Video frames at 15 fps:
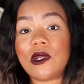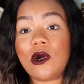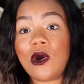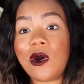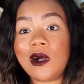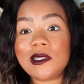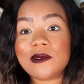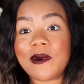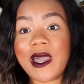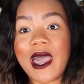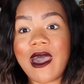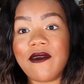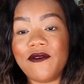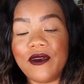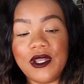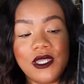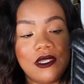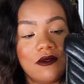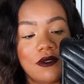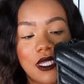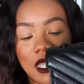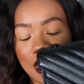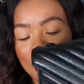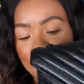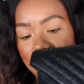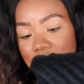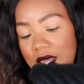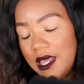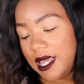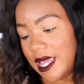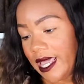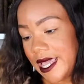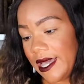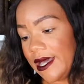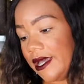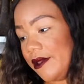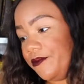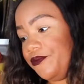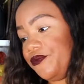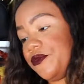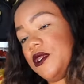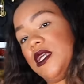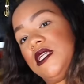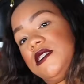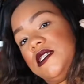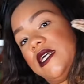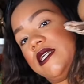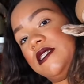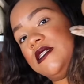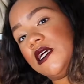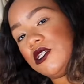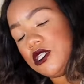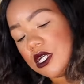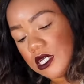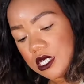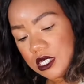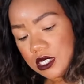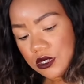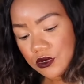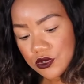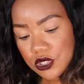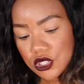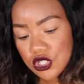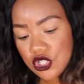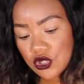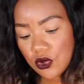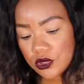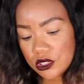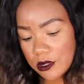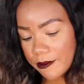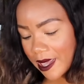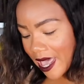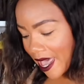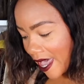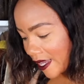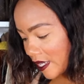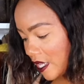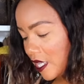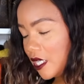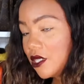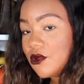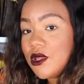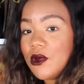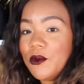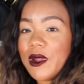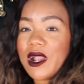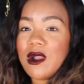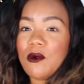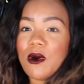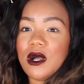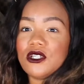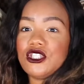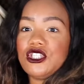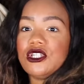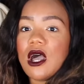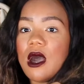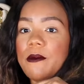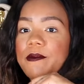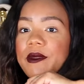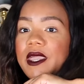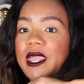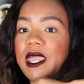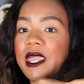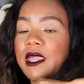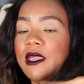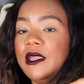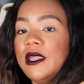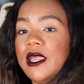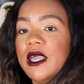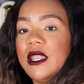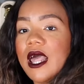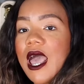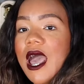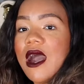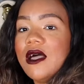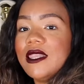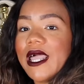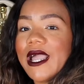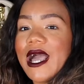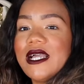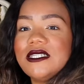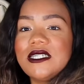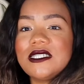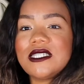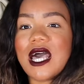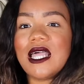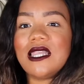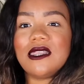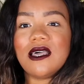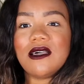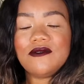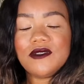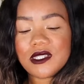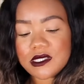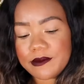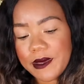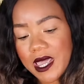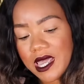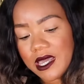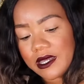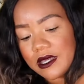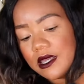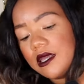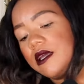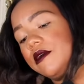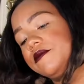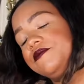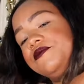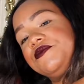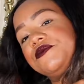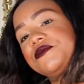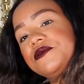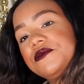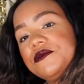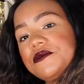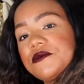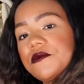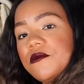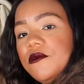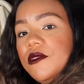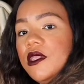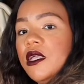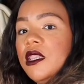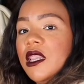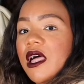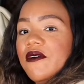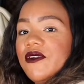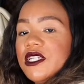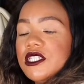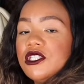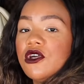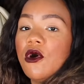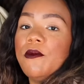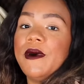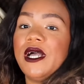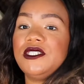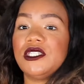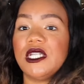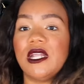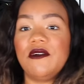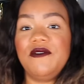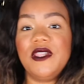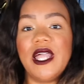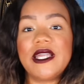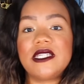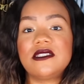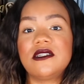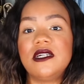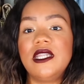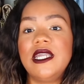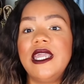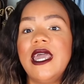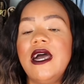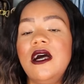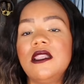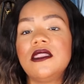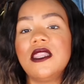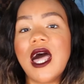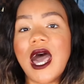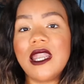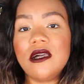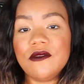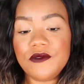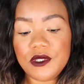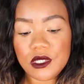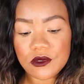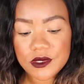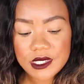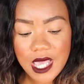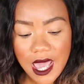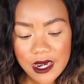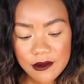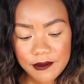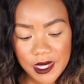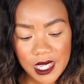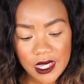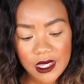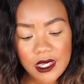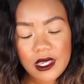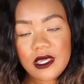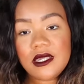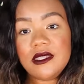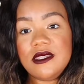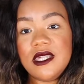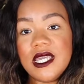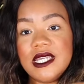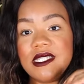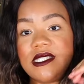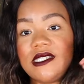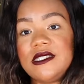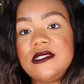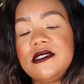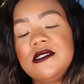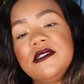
it'll hold whatever you need. And it's like such a cute shoulder bag. You can wear it while shopping. And I, like, I just, I love this bag love it so much and I feel like it's gonna get a lot of use out of me this